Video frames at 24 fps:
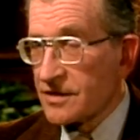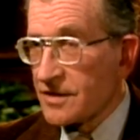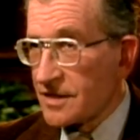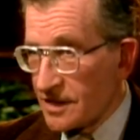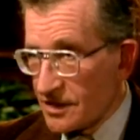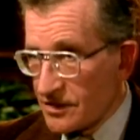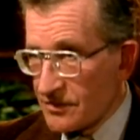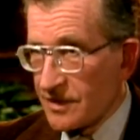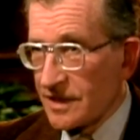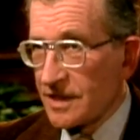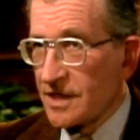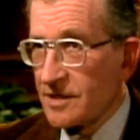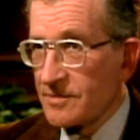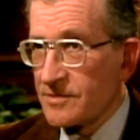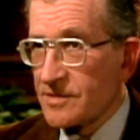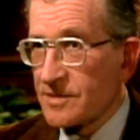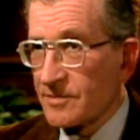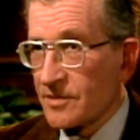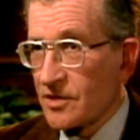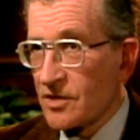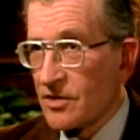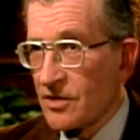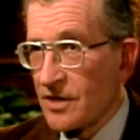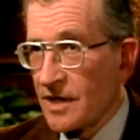That's what keeps them
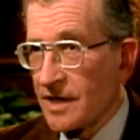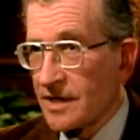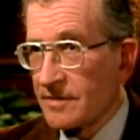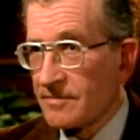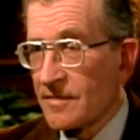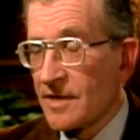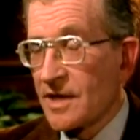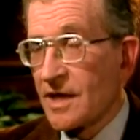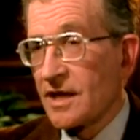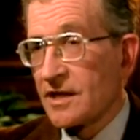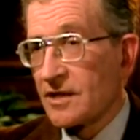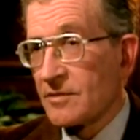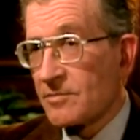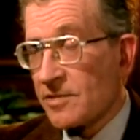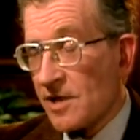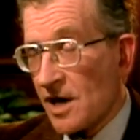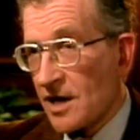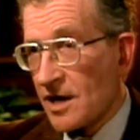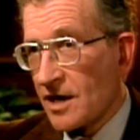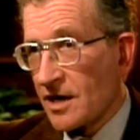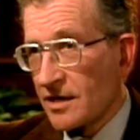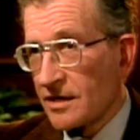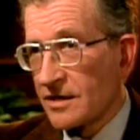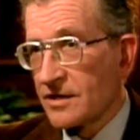going. And the
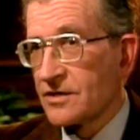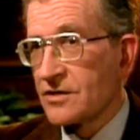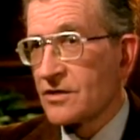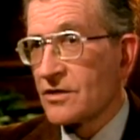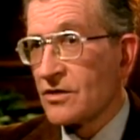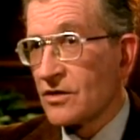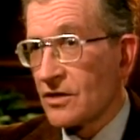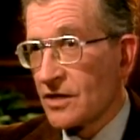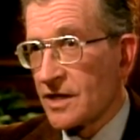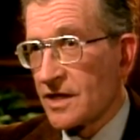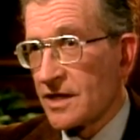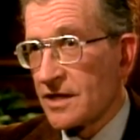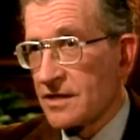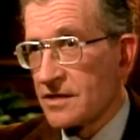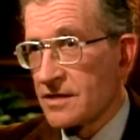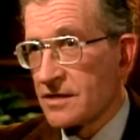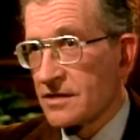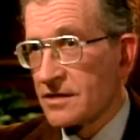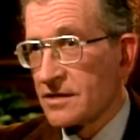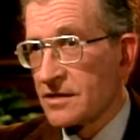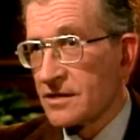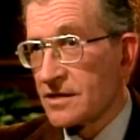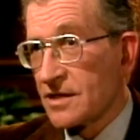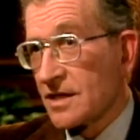product is
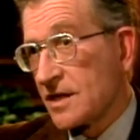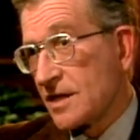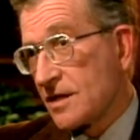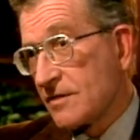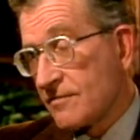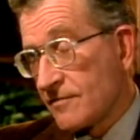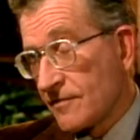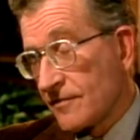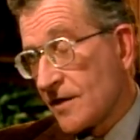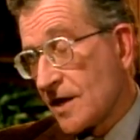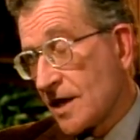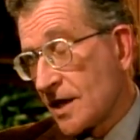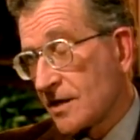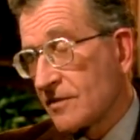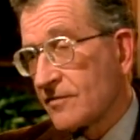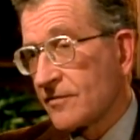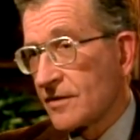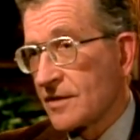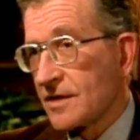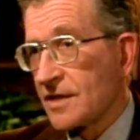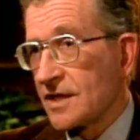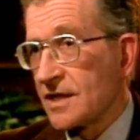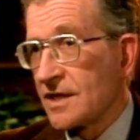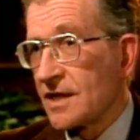audiences, and in fact, for
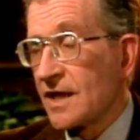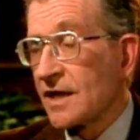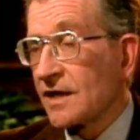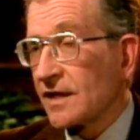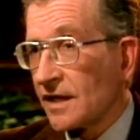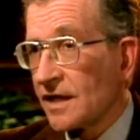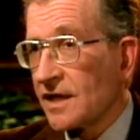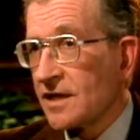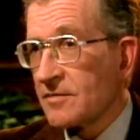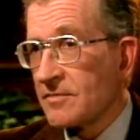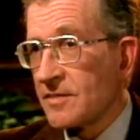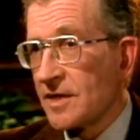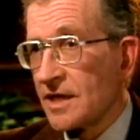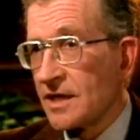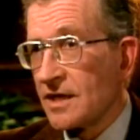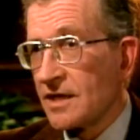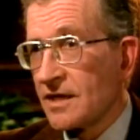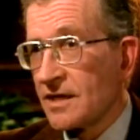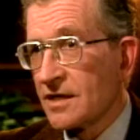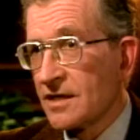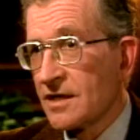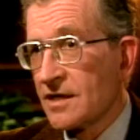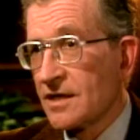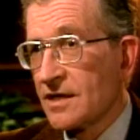the elite
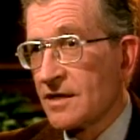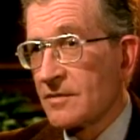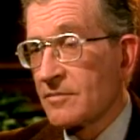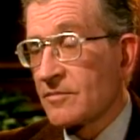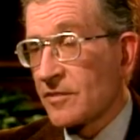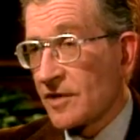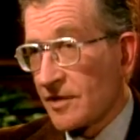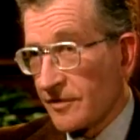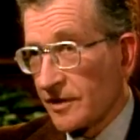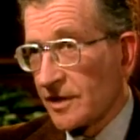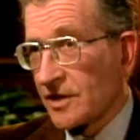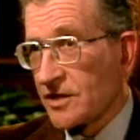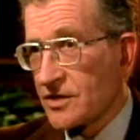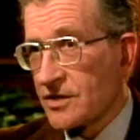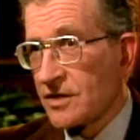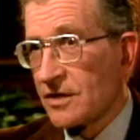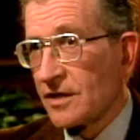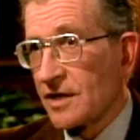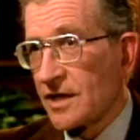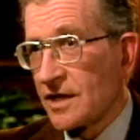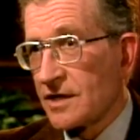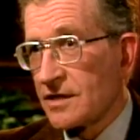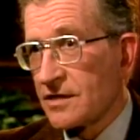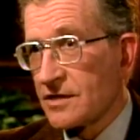media, privileged
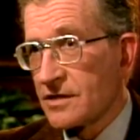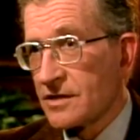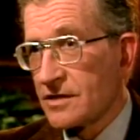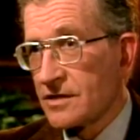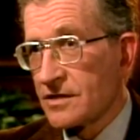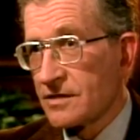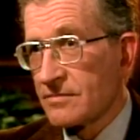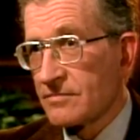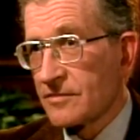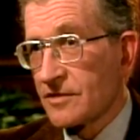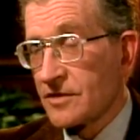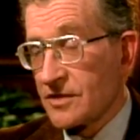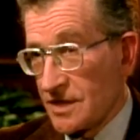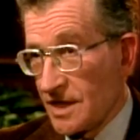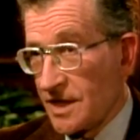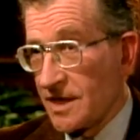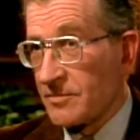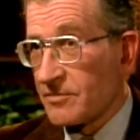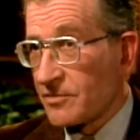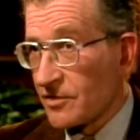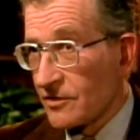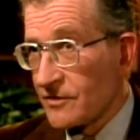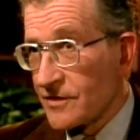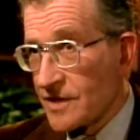audiences, because that
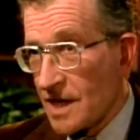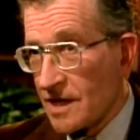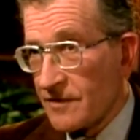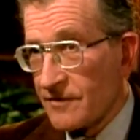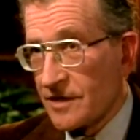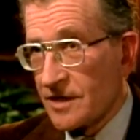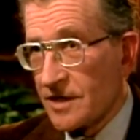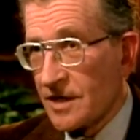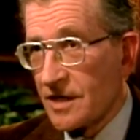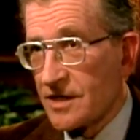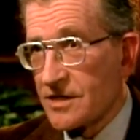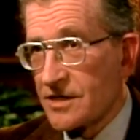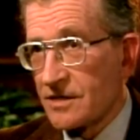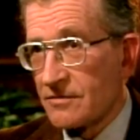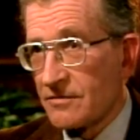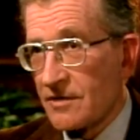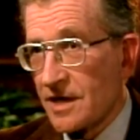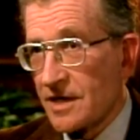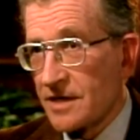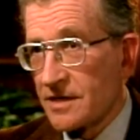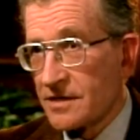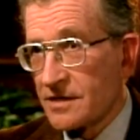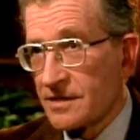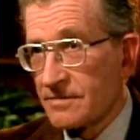improves advertising
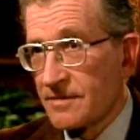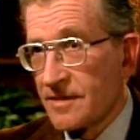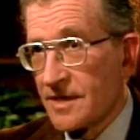rates.